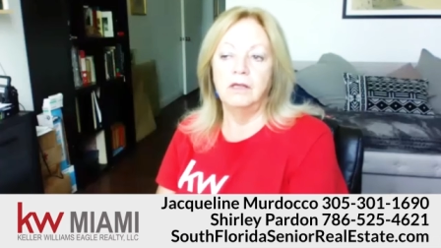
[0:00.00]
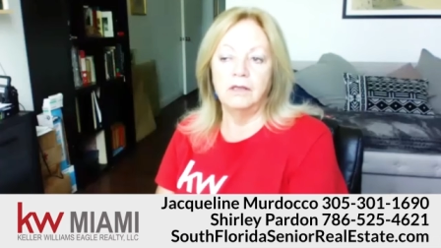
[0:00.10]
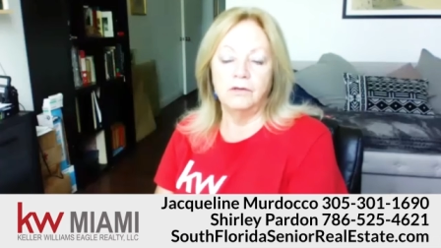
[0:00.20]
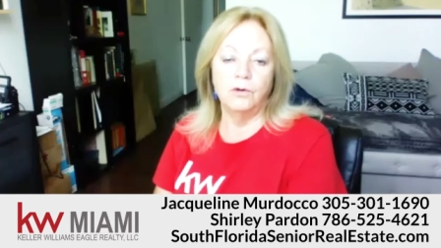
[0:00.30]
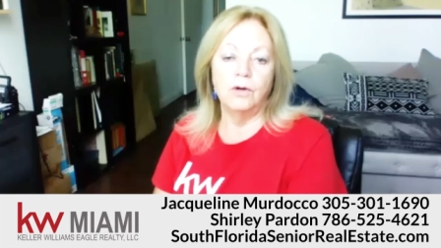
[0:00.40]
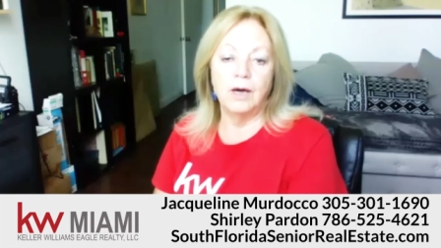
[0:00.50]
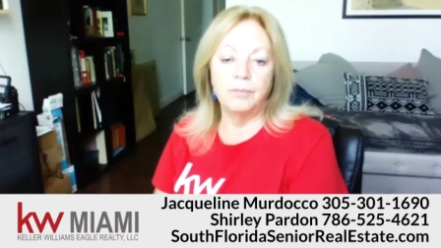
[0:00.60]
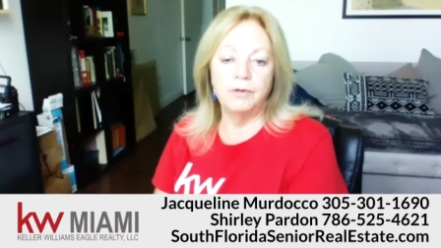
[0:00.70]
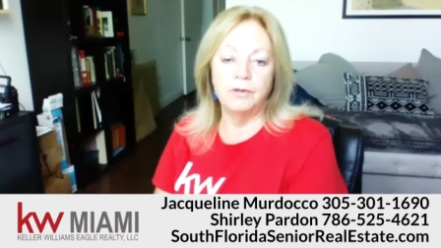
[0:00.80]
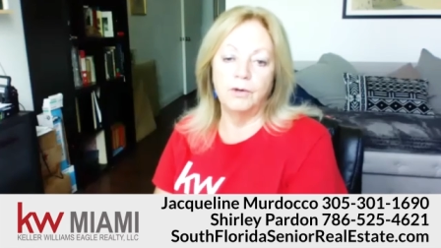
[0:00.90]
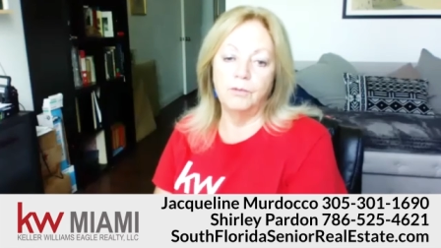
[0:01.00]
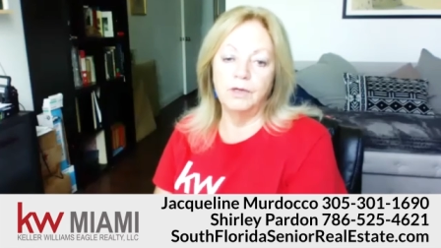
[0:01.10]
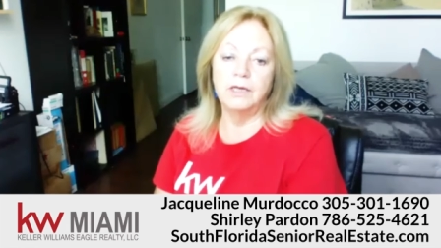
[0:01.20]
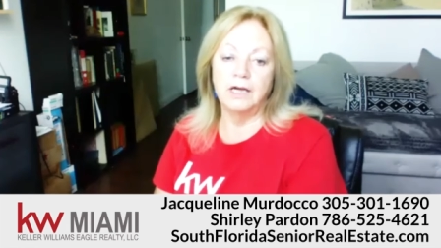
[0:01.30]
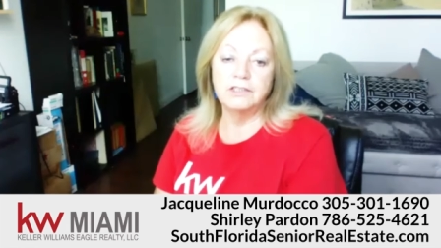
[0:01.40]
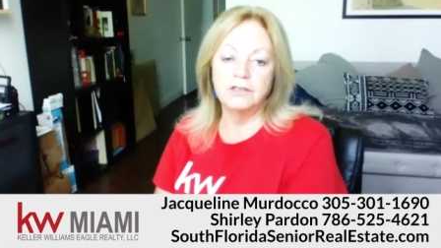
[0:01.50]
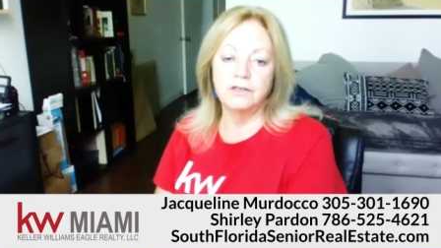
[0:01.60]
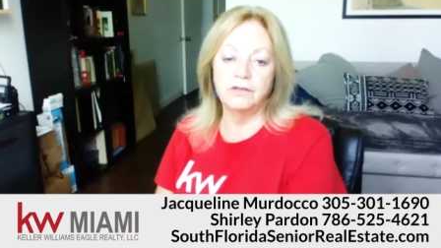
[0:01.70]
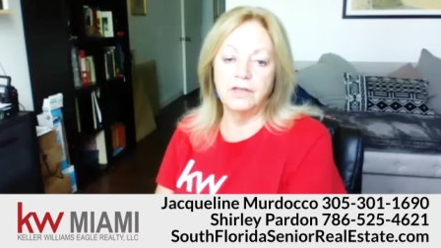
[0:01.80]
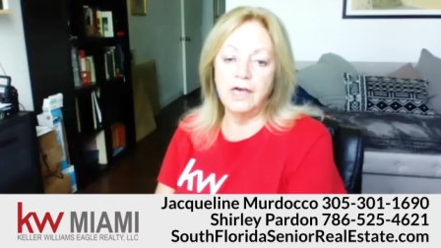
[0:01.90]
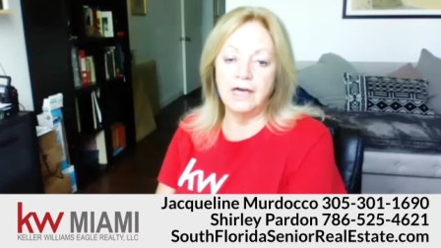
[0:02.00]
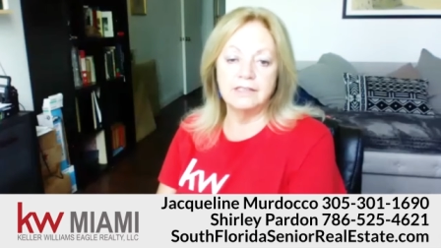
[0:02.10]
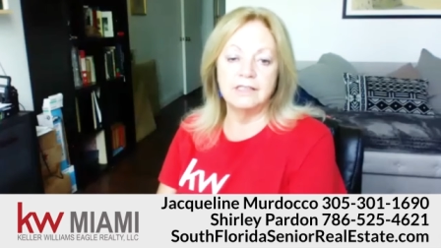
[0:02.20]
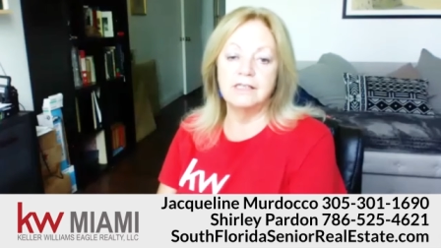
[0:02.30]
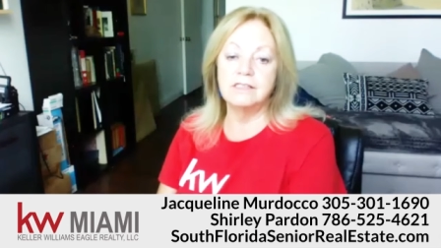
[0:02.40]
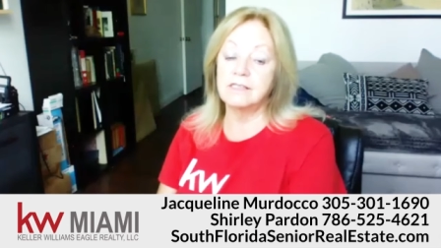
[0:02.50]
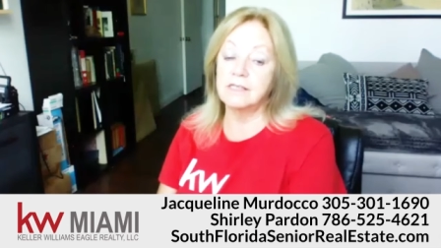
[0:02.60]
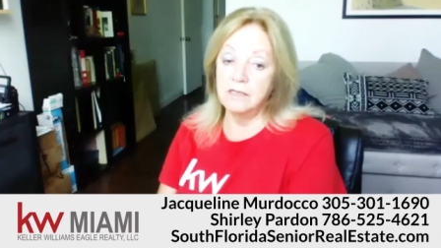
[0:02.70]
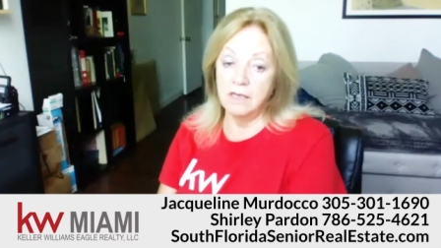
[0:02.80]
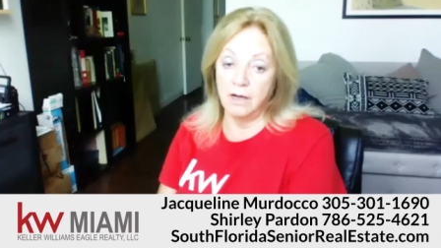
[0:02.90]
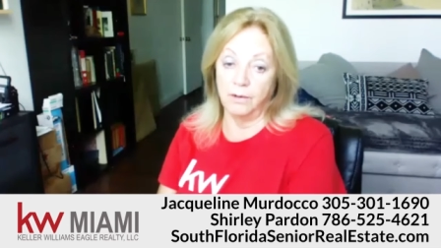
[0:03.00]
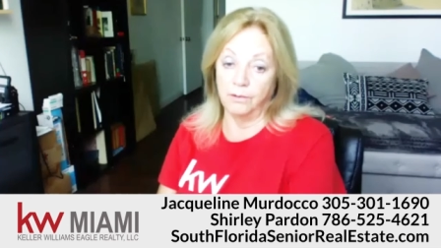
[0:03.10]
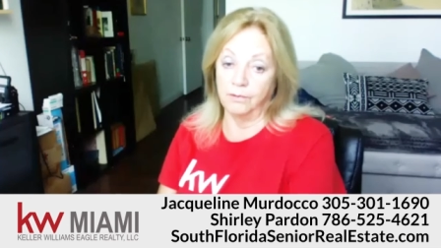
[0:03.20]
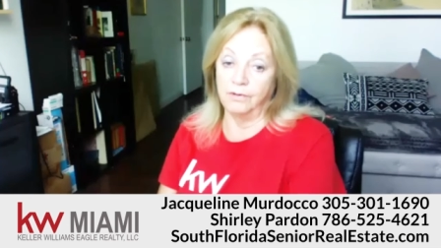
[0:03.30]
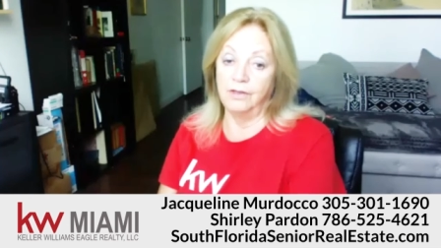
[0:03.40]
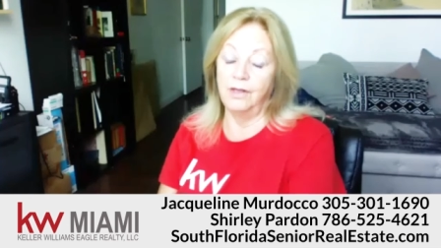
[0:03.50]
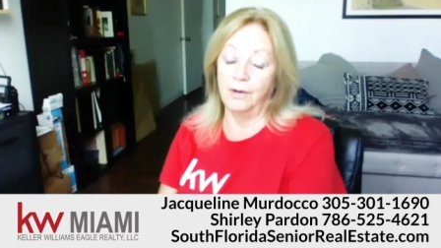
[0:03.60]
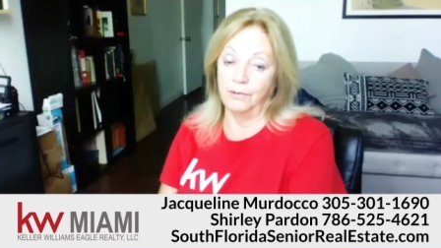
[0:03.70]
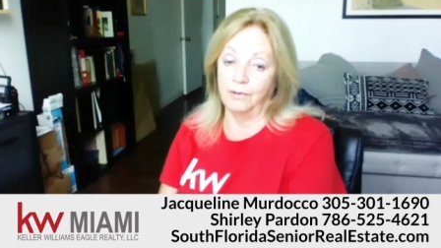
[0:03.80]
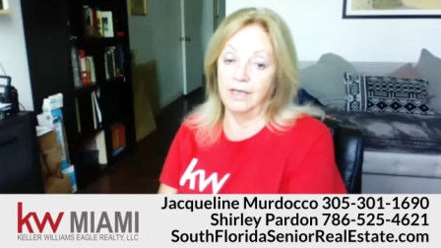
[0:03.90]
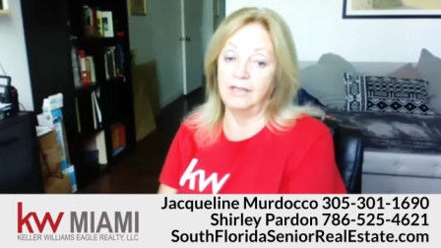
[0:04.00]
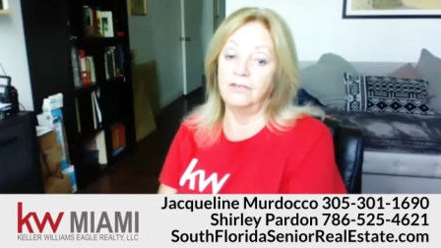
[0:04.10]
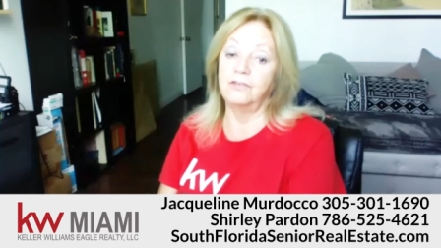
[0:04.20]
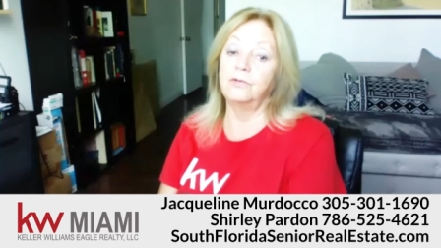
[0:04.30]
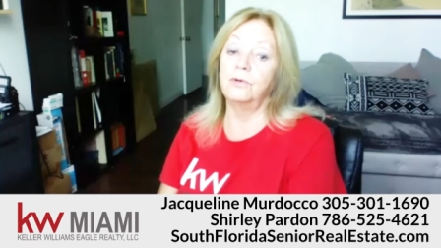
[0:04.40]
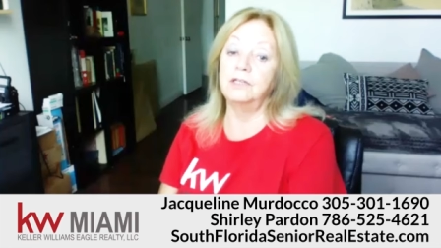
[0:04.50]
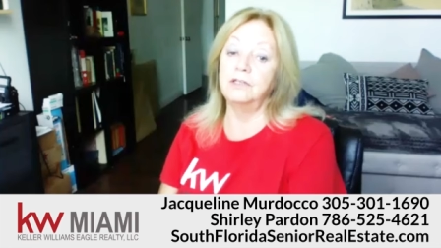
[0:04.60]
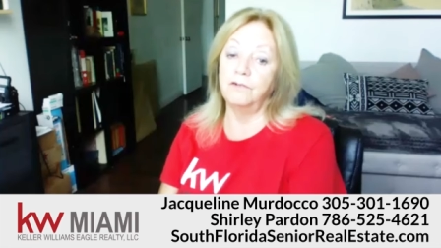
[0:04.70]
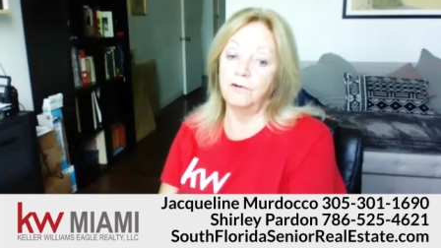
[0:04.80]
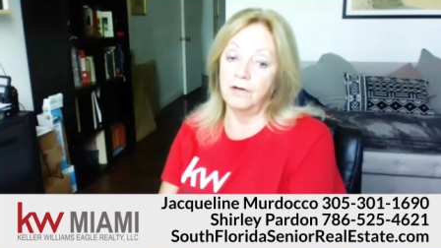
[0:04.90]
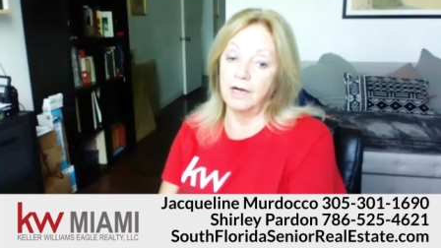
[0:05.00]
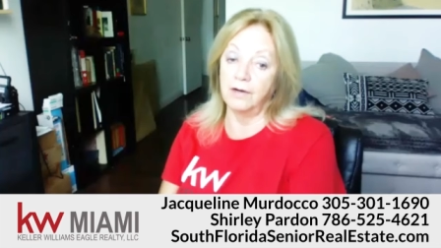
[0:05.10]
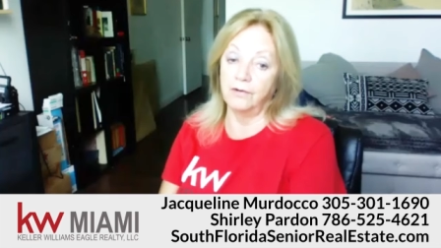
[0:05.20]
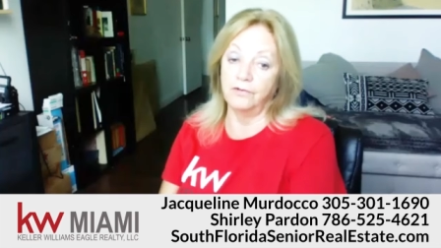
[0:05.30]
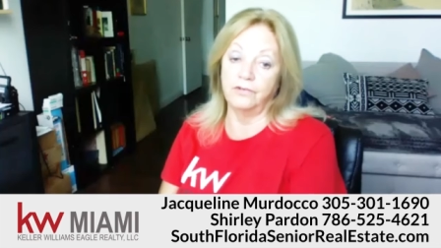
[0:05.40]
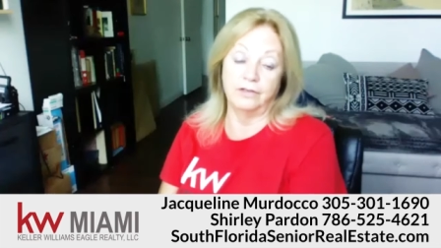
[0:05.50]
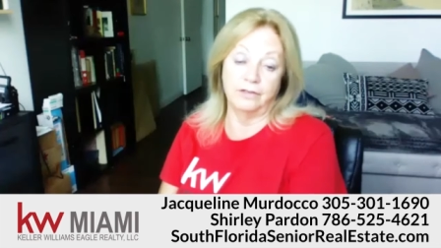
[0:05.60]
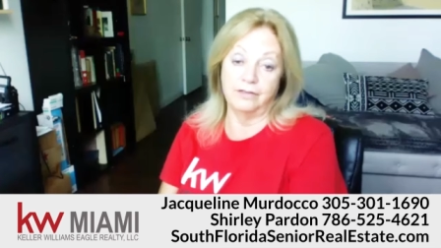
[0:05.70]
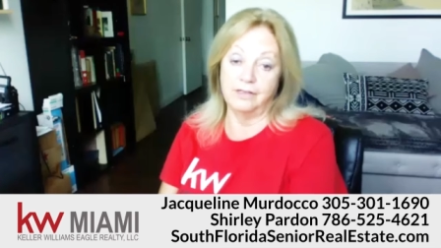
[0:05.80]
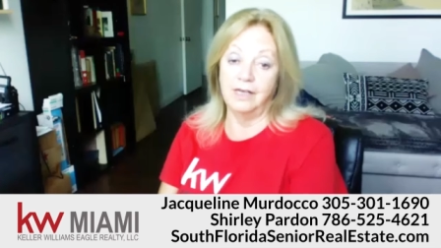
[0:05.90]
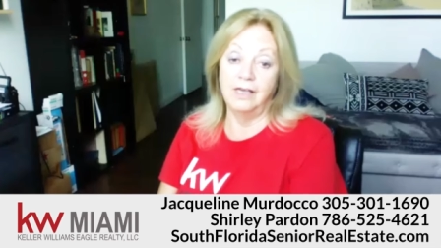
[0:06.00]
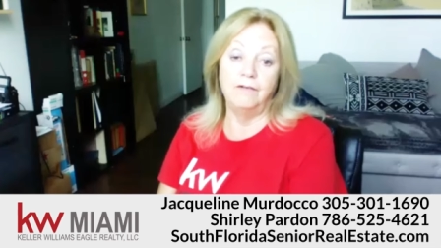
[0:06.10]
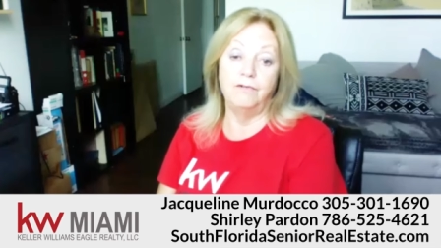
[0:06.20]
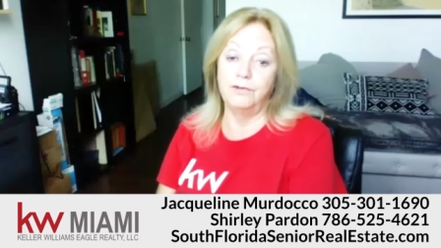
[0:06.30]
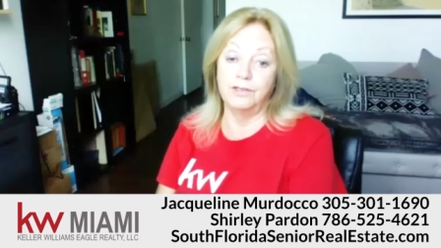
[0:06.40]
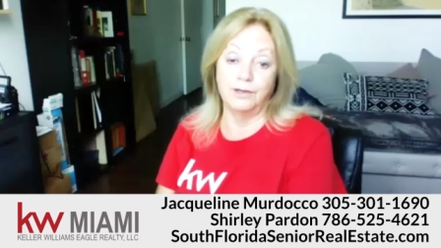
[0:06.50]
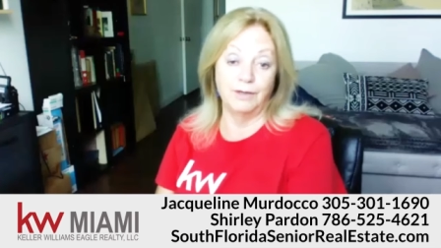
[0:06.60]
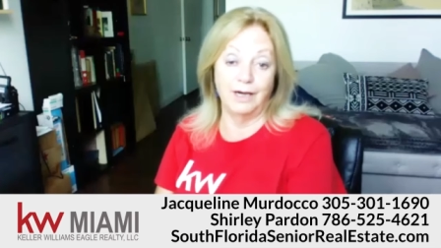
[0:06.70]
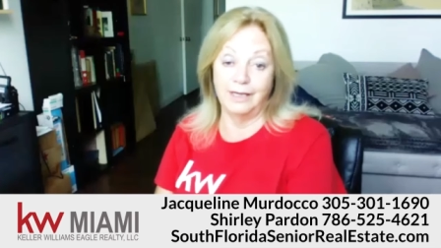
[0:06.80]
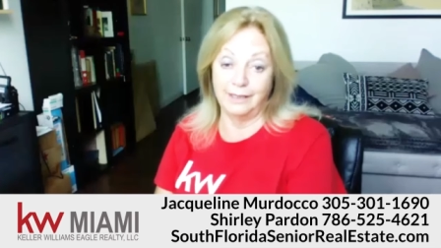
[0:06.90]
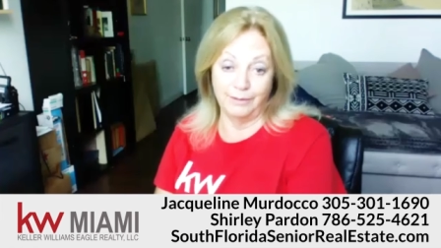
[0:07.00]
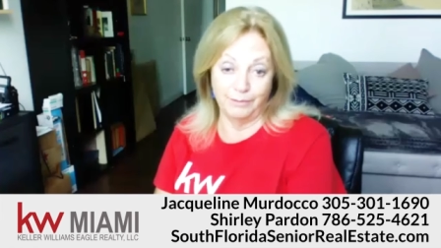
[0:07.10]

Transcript: call up and oh, we'd like to look at that and it's no no it's 24 hours and if you don't like it